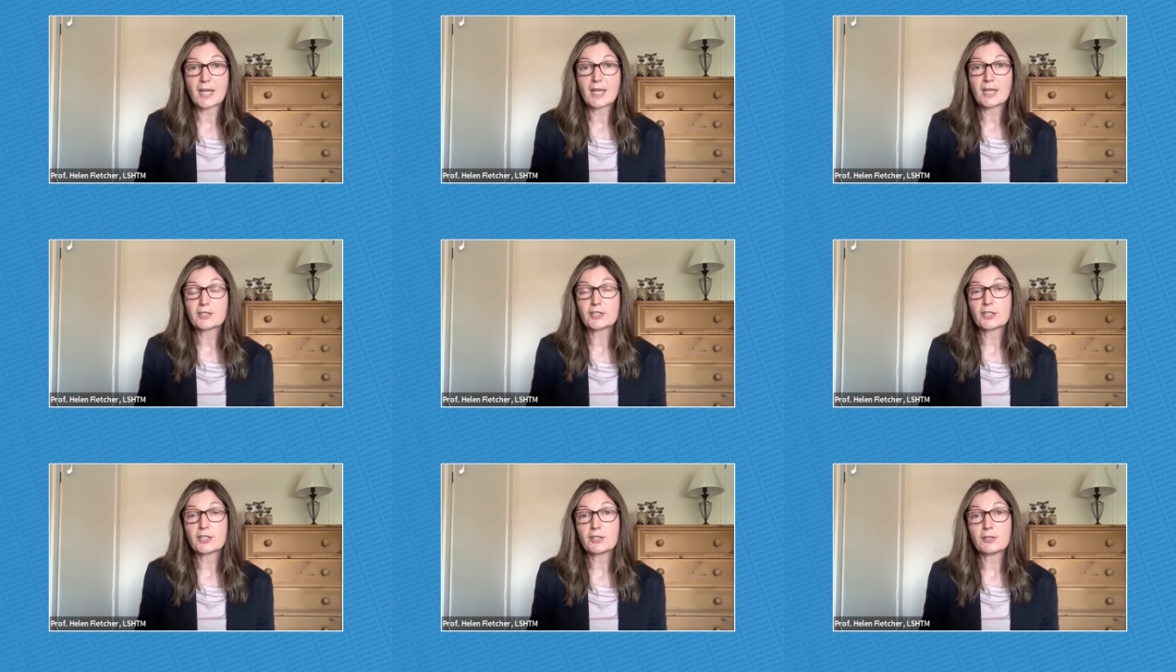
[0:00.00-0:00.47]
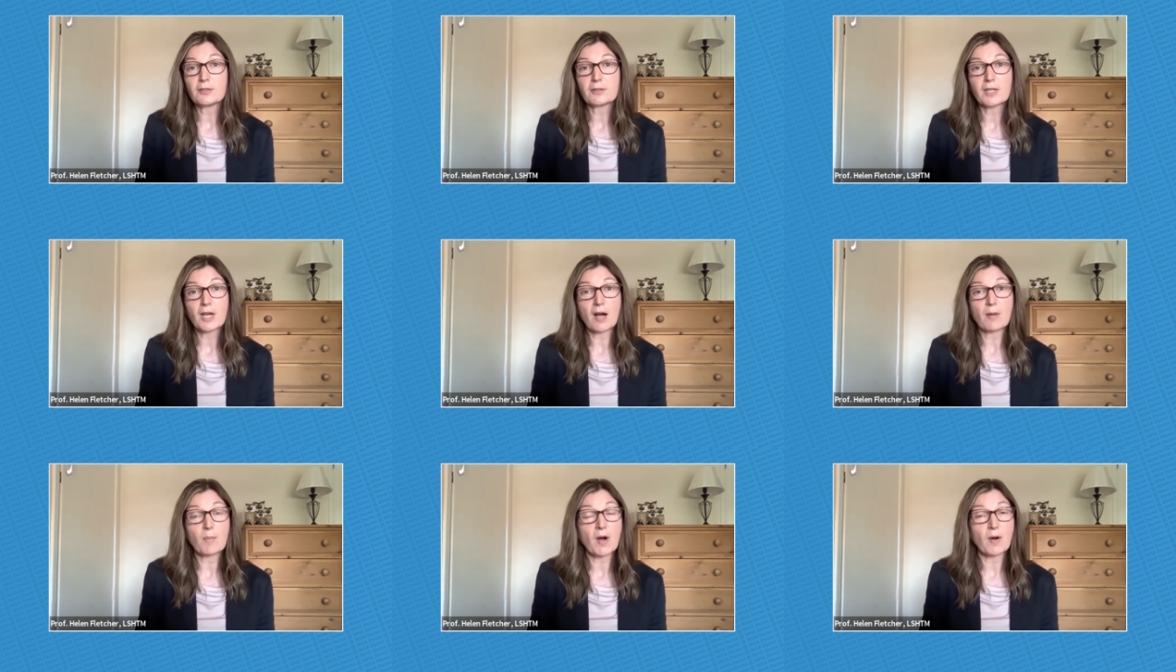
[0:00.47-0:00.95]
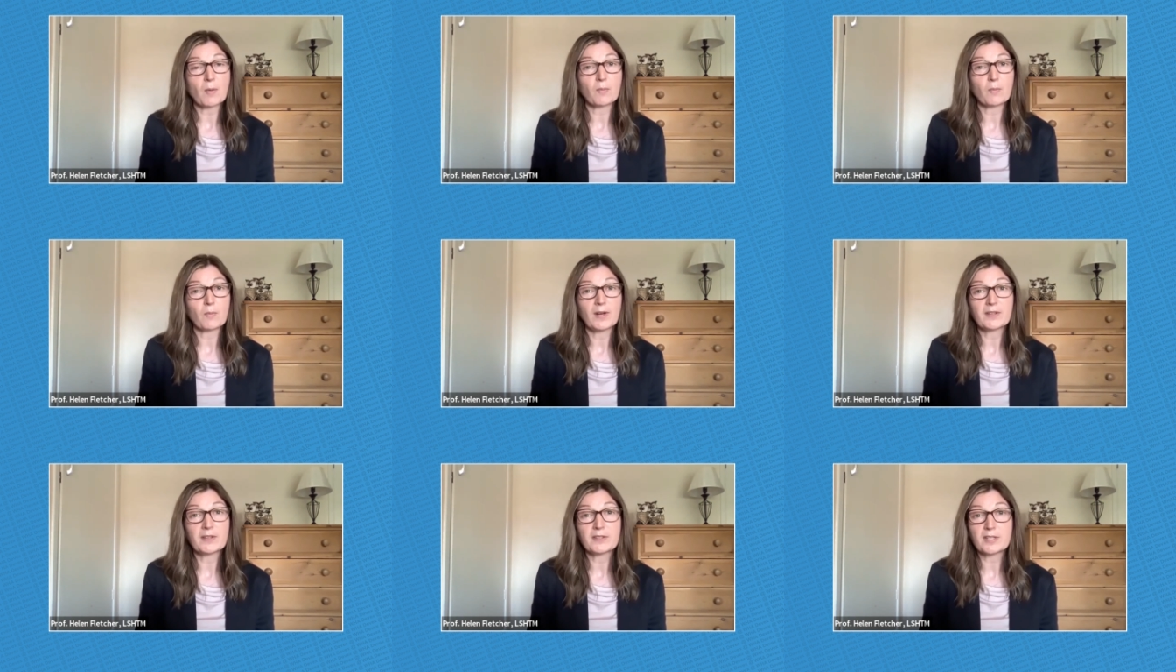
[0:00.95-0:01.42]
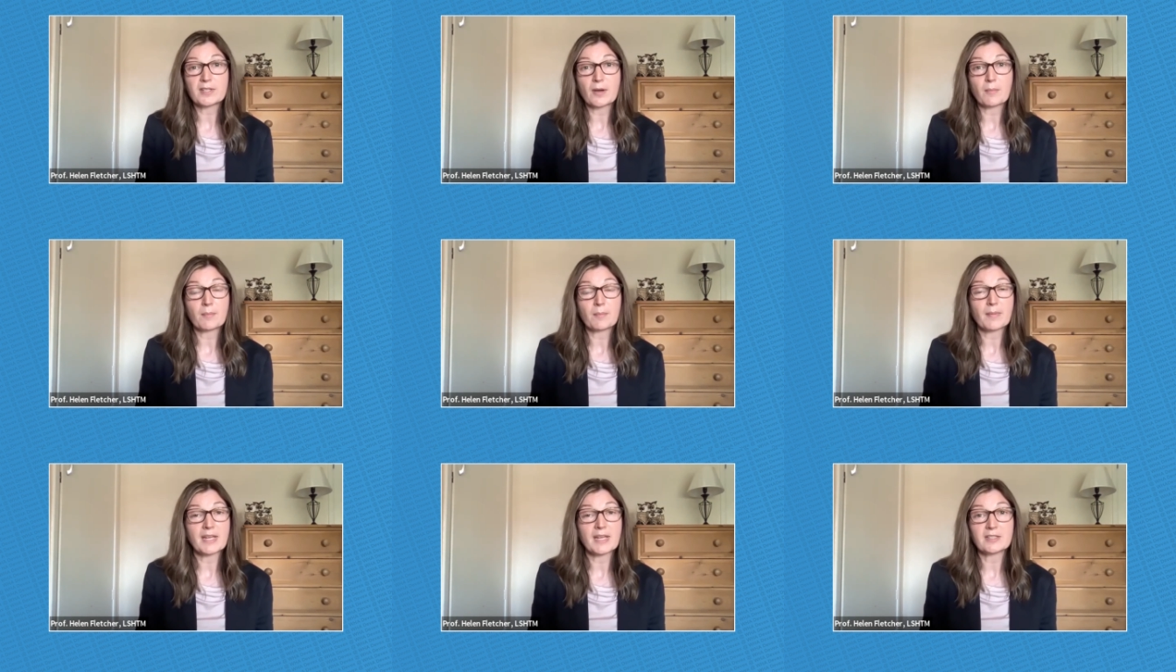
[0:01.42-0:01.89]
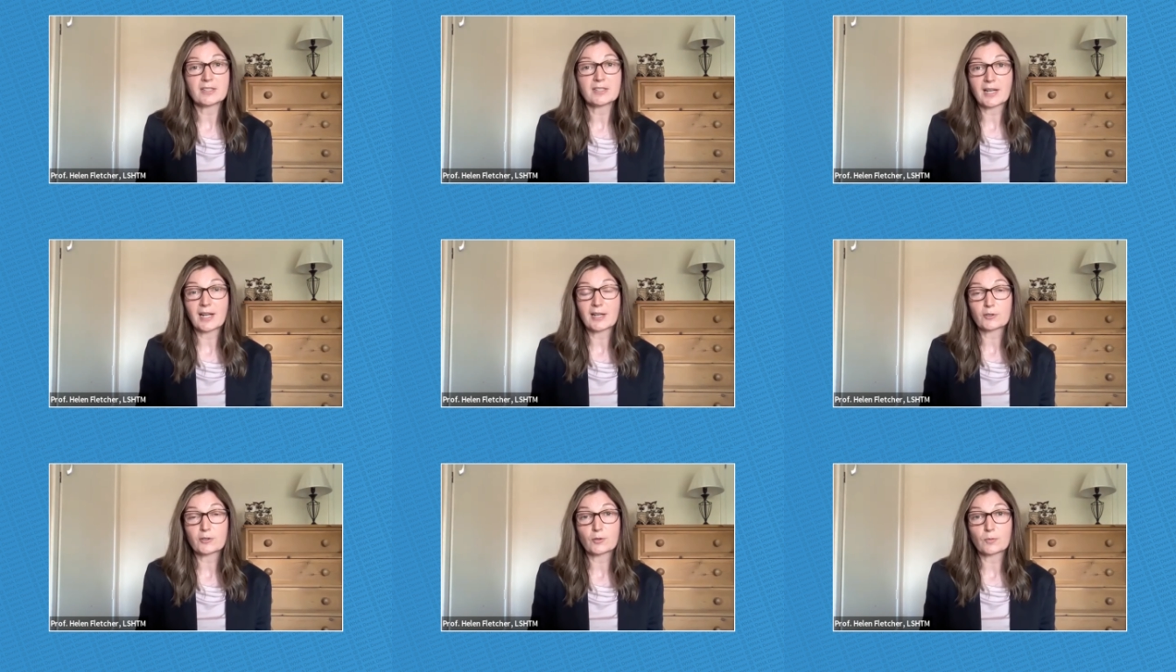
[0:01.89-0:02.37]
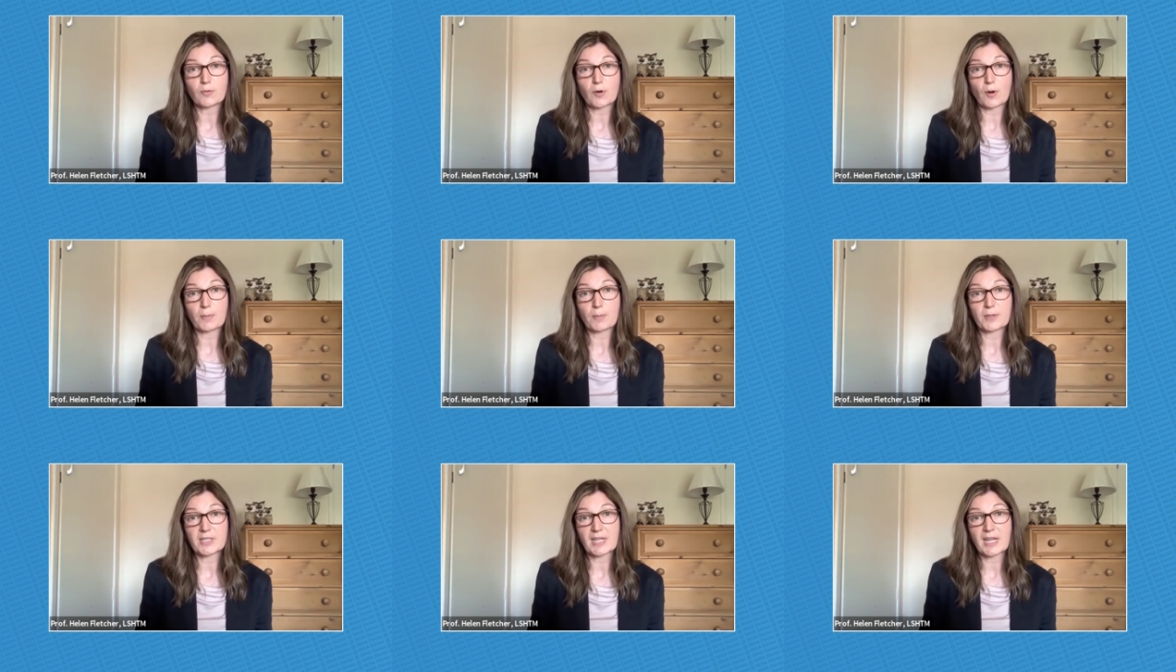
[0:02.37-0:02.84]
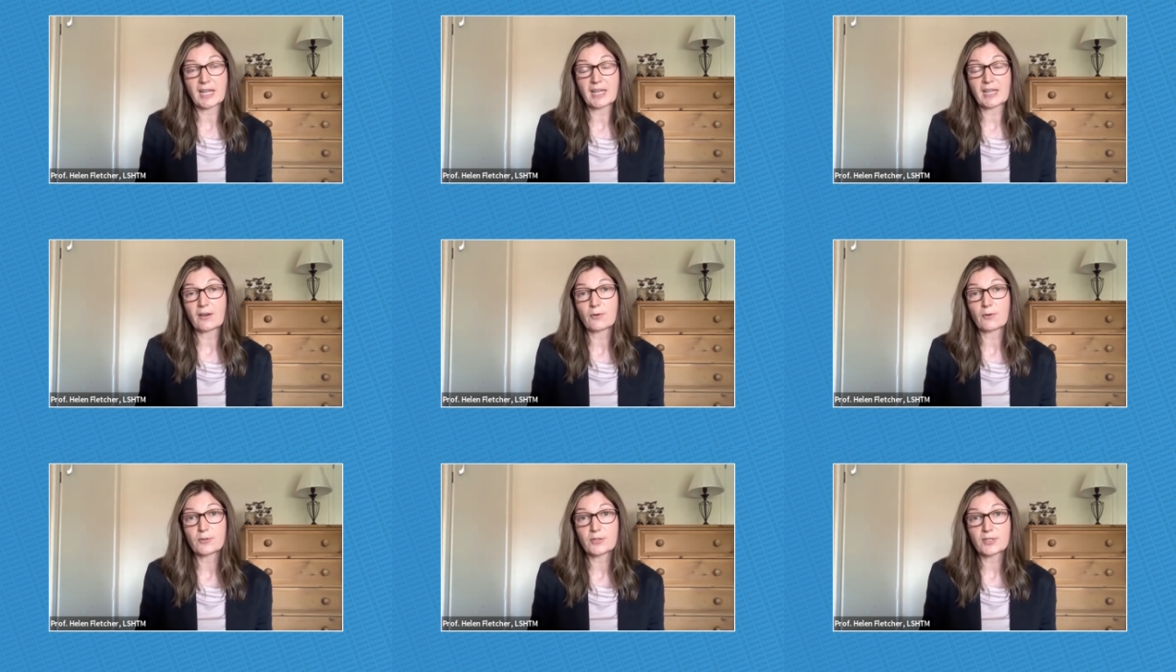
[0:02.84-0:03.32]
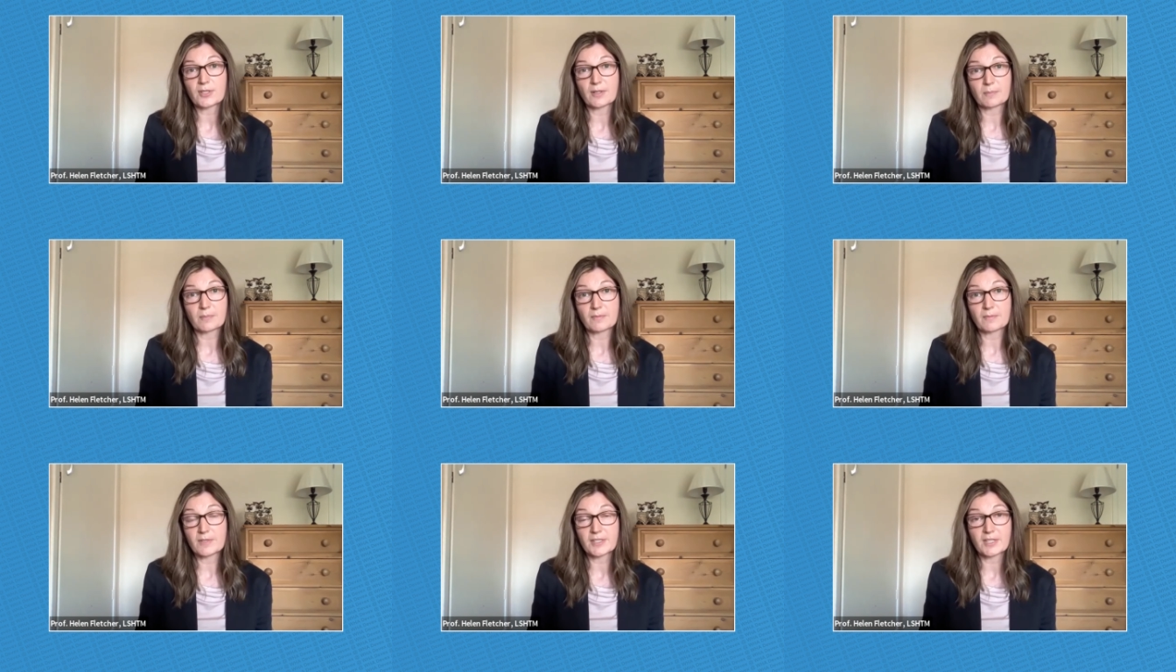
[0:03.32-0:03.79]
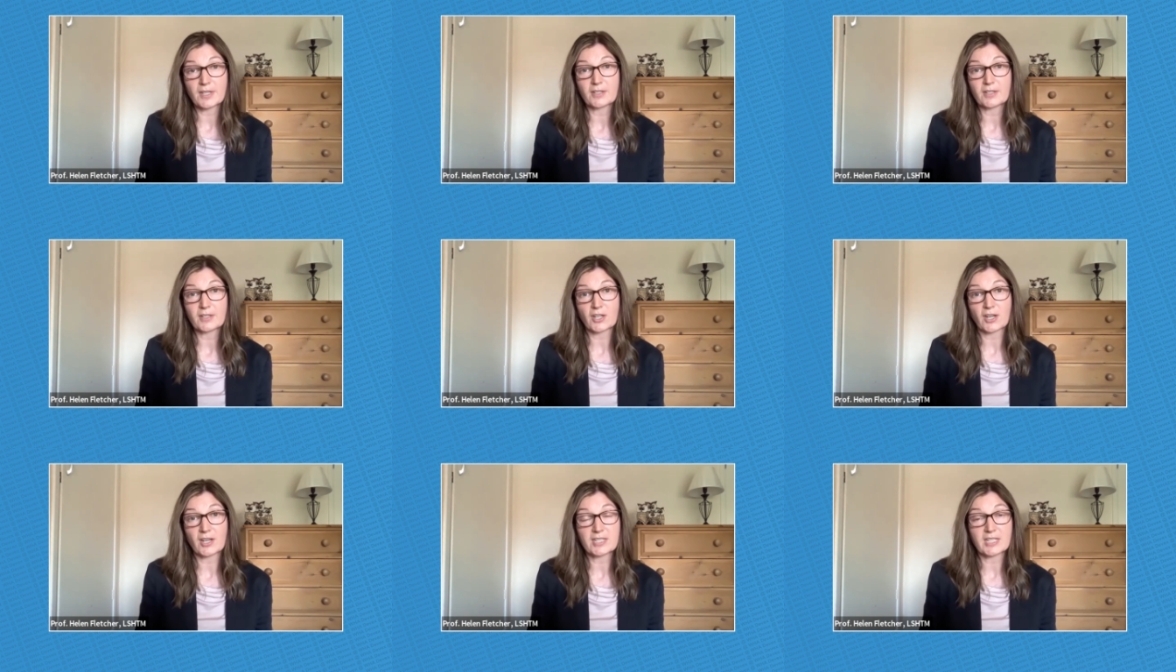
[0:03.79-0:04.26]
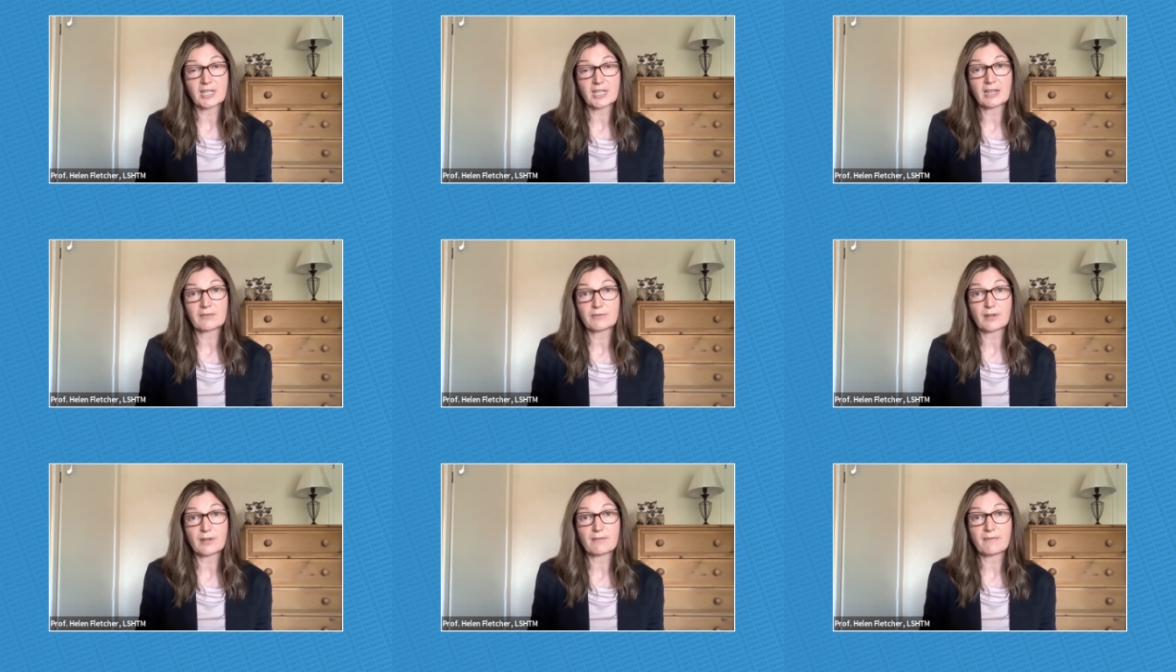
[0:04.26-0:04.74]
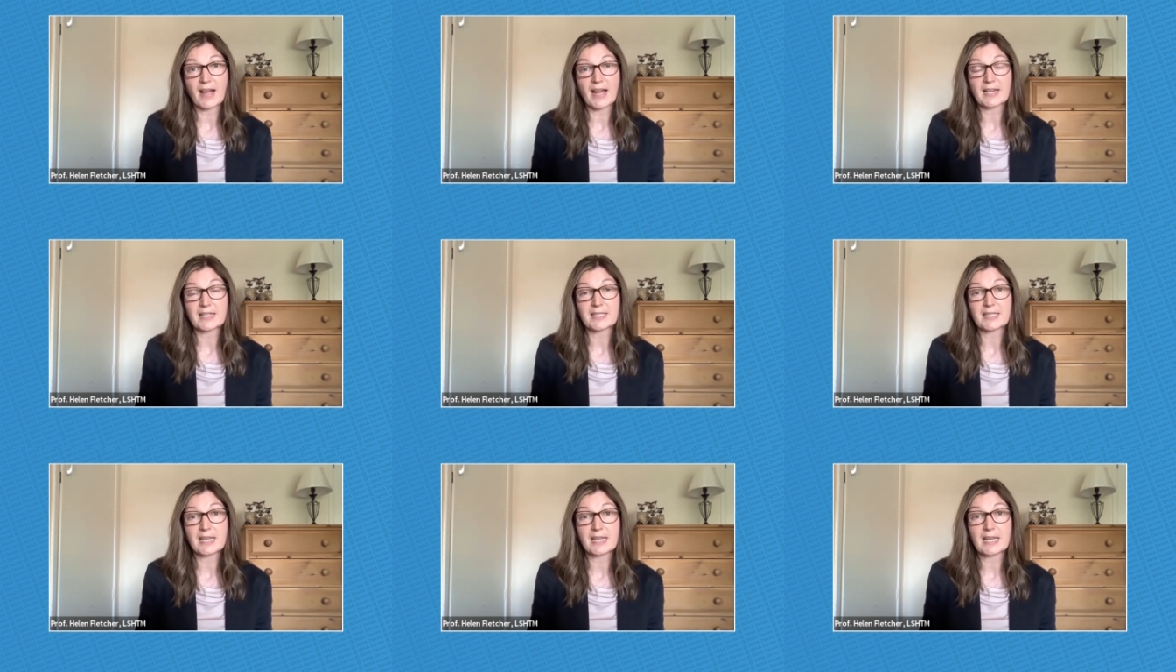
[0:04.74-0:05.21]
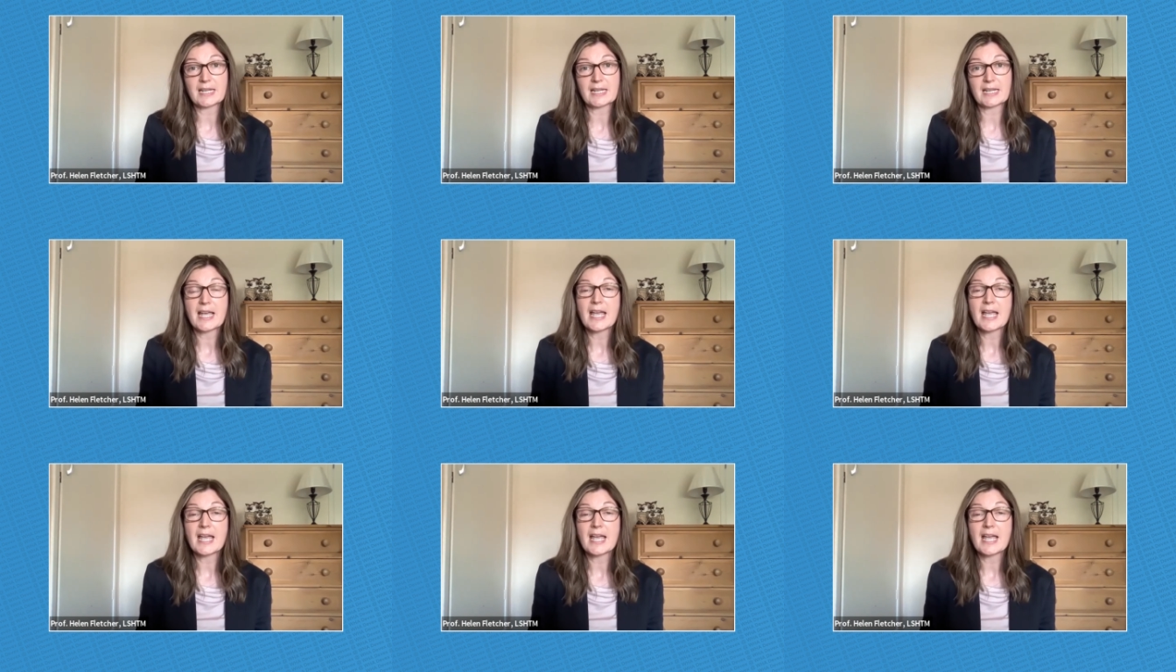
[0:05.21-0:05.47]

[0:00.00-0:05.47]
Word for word: to come up with some intellectual property or some research idea for a vaccine.